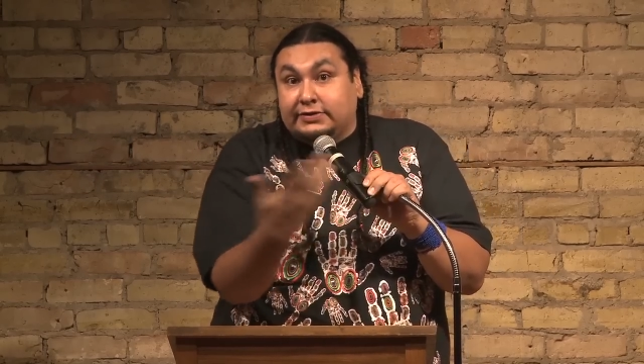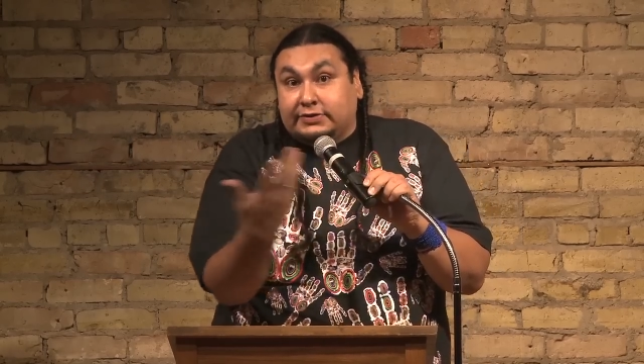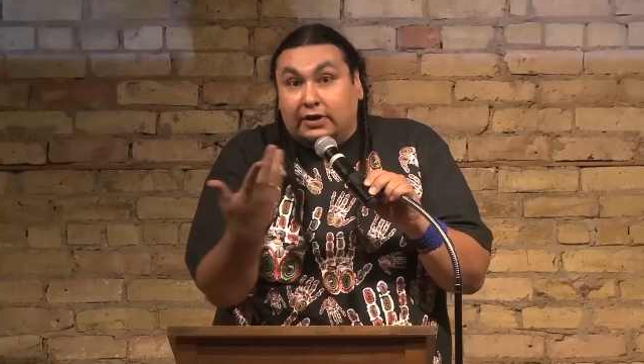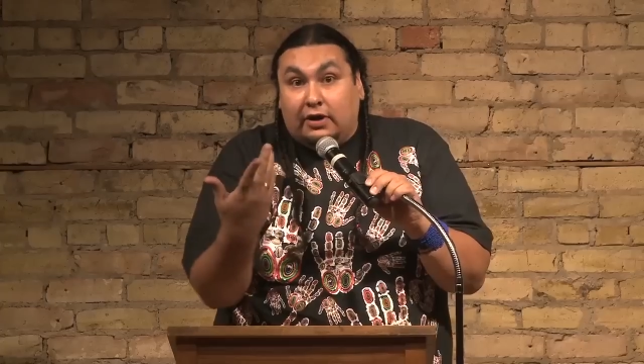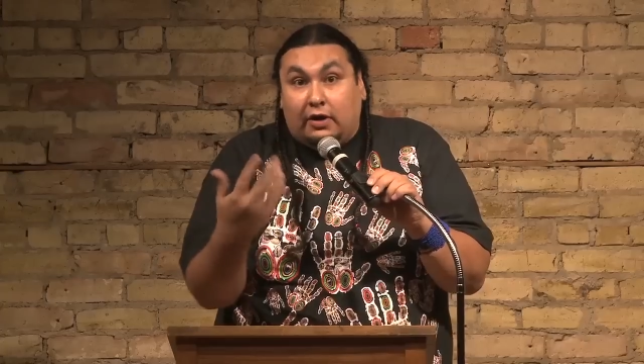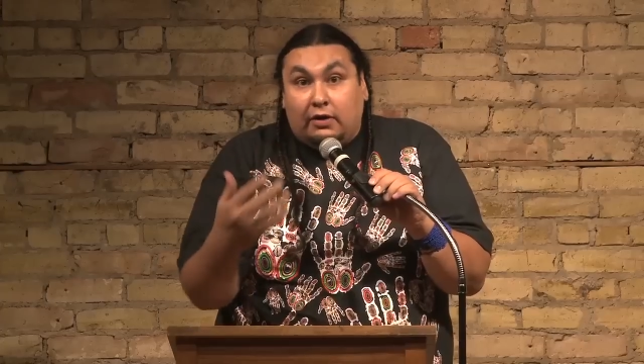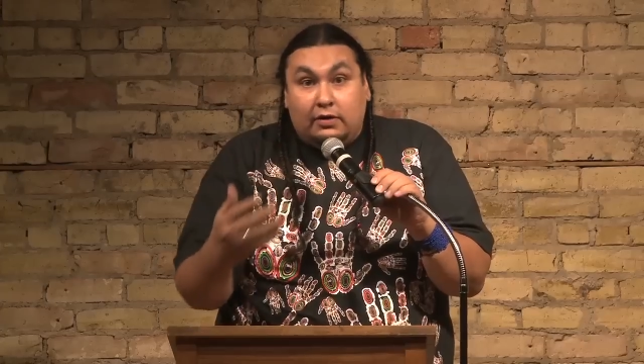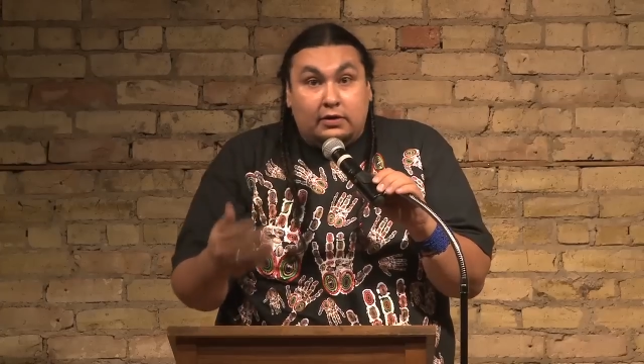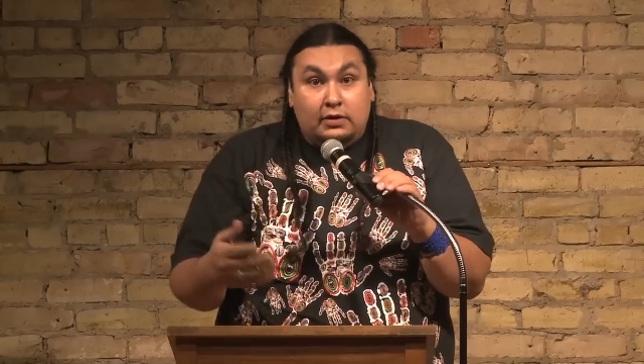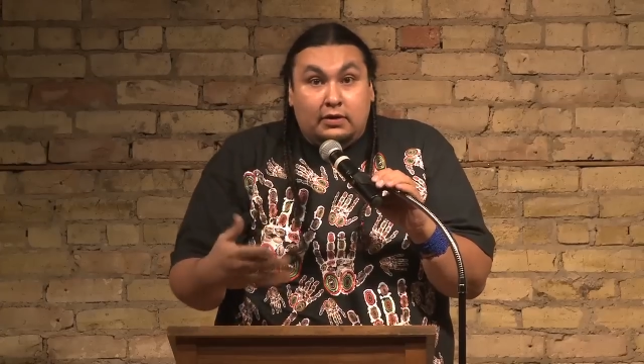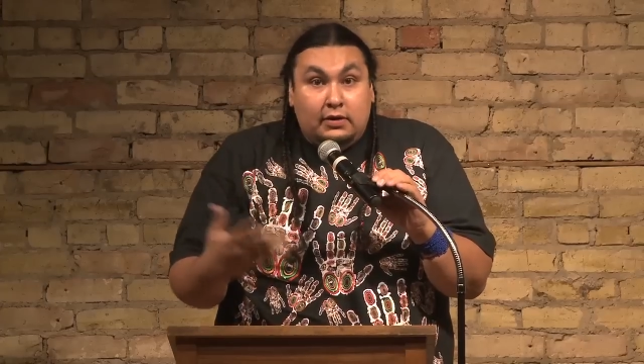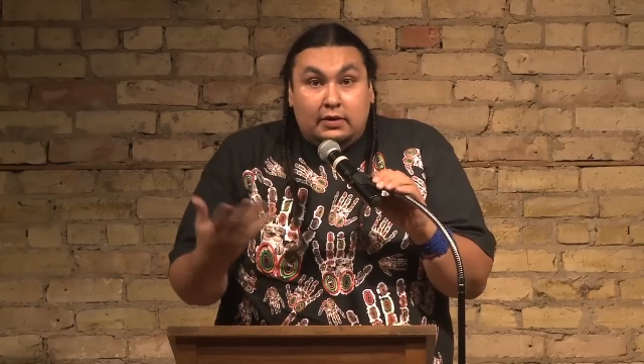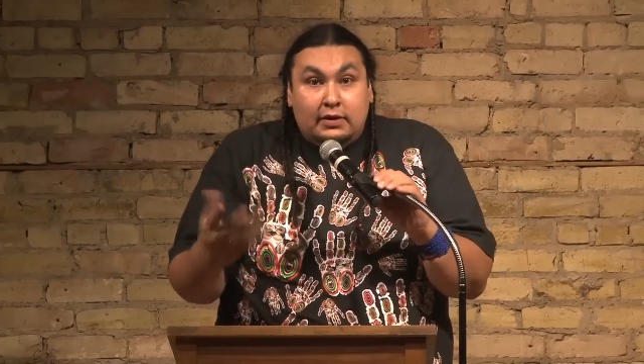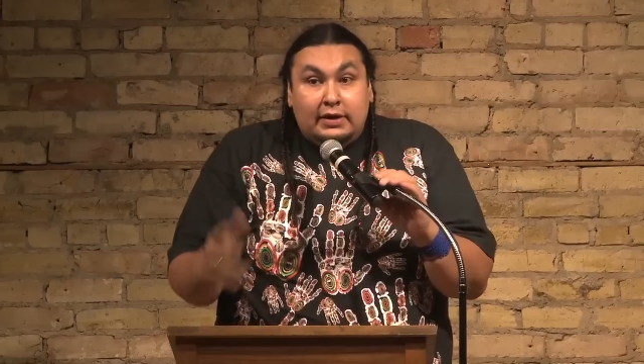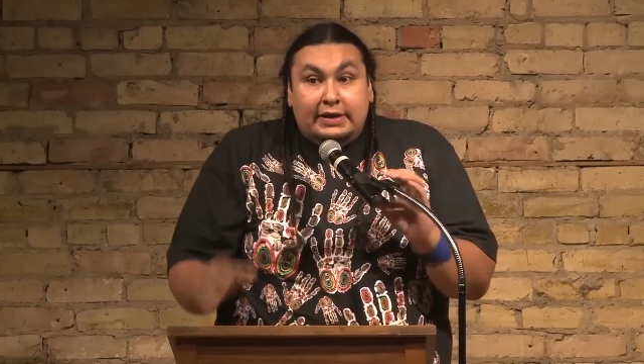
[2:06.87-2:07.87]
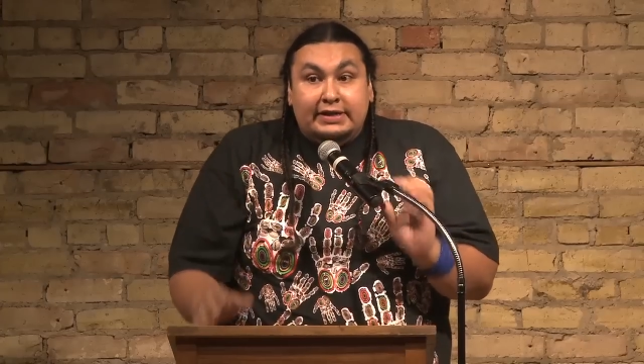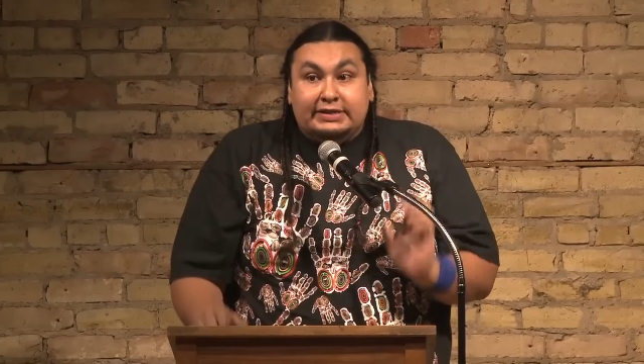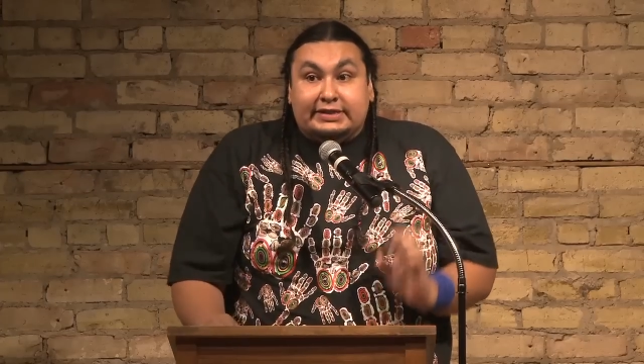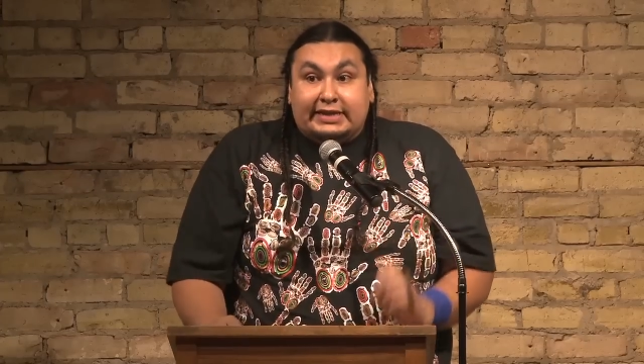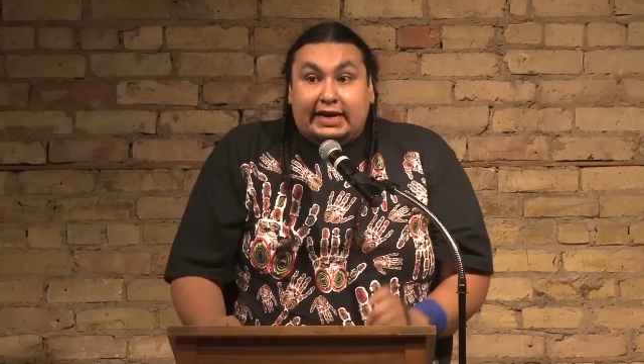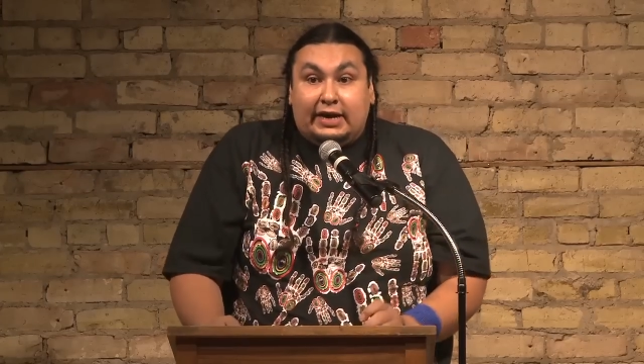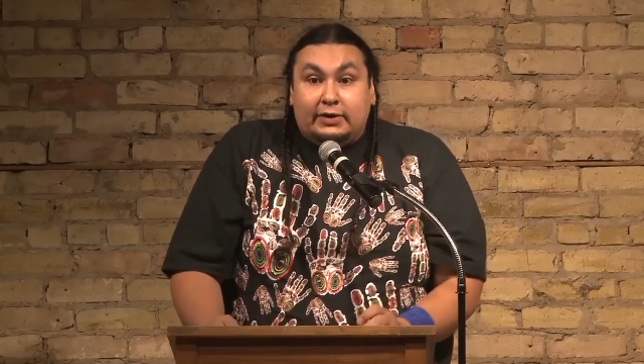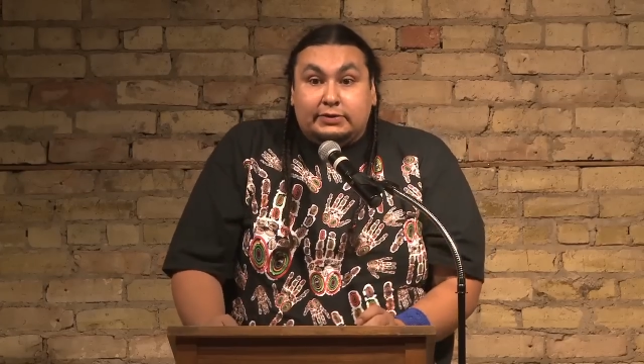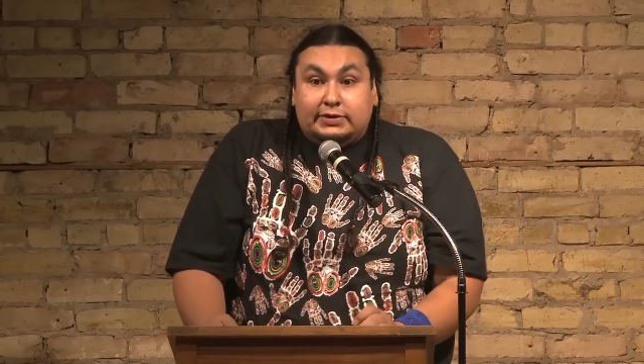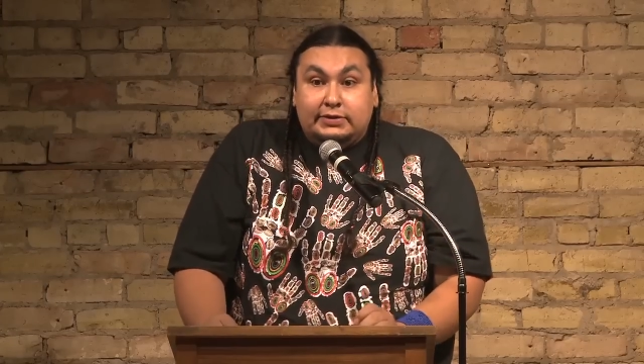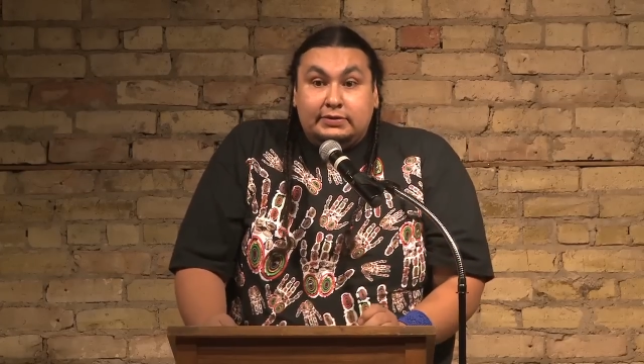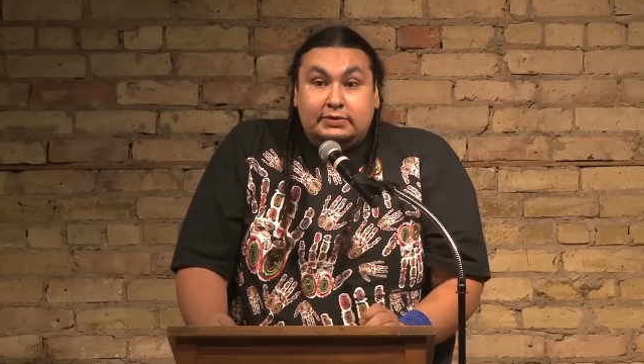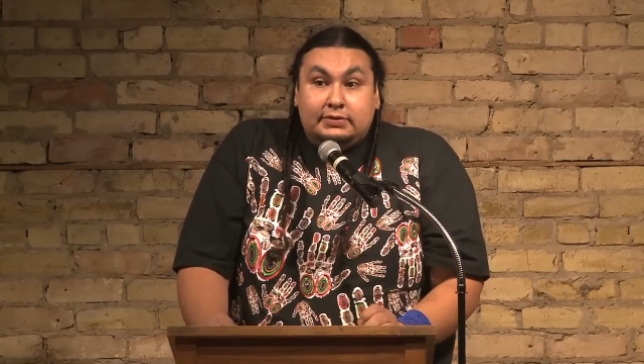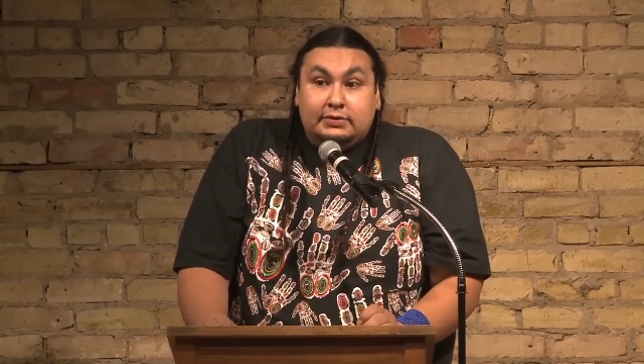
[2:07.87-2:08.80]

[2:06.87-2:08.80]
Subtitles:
So it doesn't count.